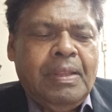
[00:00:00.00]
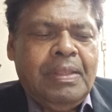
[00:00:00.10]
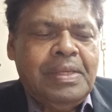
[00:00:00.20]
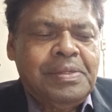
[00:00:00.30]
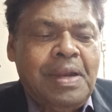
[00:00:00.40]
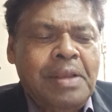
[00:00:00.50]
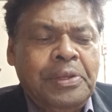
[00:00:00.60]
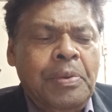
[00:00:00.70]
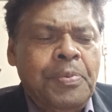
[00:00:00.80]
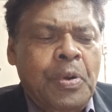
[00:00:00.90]
The
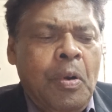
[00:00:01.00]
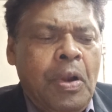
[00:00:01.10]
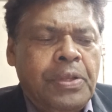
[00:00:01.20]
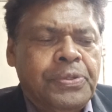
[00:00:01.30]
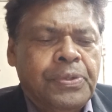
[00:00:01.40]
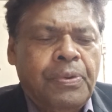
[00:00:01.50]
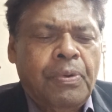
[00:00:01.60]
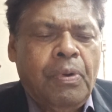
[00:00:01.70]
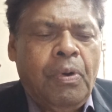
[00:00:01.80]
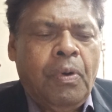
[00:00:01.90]
structure of knowledge
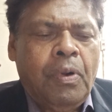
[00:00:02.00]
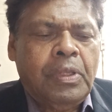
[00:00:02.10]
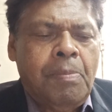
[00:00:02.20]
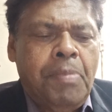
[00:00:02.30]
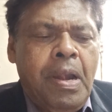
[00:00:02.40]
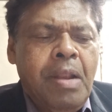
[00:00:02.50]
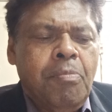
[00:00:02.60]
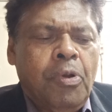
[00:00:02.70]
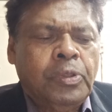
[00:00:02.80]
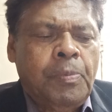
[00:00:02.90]
or the building
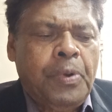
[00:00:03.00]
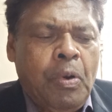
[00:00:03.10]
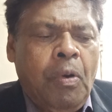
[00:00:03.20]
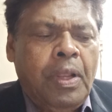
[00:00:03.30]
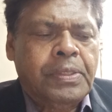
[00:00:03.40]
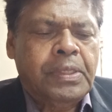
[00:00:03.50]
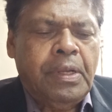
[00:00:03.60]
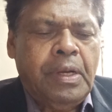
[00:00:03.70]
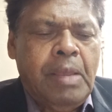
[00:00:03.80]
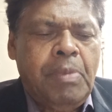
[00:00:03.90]
blocks of knowledge,
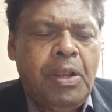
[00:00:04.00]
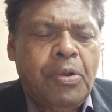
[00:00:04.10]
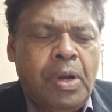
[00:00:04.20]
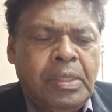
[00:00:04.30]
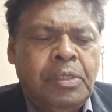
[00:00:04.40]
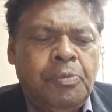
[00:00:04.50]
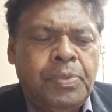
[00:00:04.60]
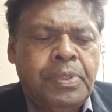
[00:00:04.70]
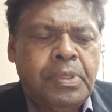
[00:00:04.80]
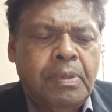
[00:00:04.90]
namely
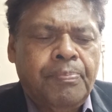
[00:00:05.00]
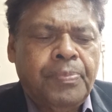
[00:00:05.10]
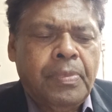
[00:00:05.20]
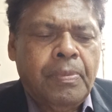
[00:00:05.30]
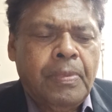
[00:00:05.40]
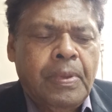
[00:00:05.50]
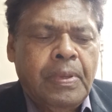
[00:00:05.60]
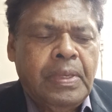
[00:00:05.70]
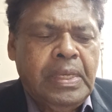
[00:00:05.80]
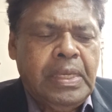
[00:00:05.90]
concepts,
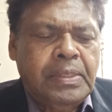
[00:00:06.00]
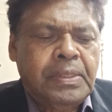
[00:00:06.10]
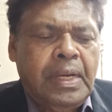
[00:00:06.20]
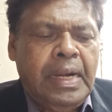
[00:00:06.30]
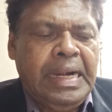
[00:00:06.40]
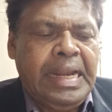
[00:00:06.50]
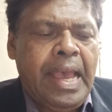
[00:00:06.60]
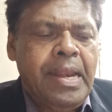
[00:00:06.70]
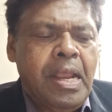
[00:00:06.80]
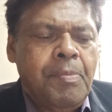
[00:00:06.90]
is
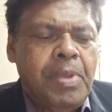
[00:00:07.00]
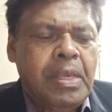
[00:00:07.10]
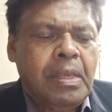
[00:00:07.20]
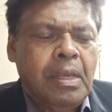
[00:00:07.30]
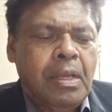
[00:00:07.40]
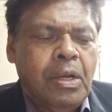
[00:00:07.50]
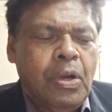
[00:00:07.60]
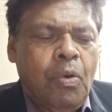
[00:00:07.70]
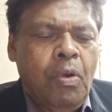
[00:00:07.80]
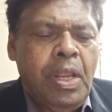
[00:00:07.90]
dynamic,
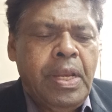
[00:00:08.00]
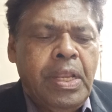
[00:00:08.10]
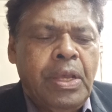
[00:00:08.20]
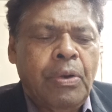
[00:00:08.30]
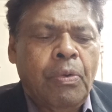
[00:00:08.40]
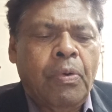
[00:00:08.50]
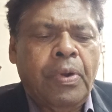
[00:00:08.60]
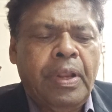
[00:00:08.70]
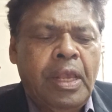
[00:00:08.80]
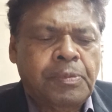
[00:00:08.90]
nonlinear,
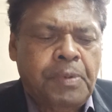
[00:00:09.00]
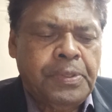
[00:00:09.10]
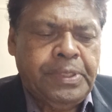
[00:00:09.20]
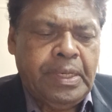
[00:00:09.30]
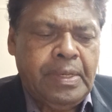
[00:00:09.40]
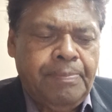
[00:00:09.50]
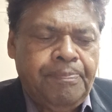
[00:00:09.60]
or exponential.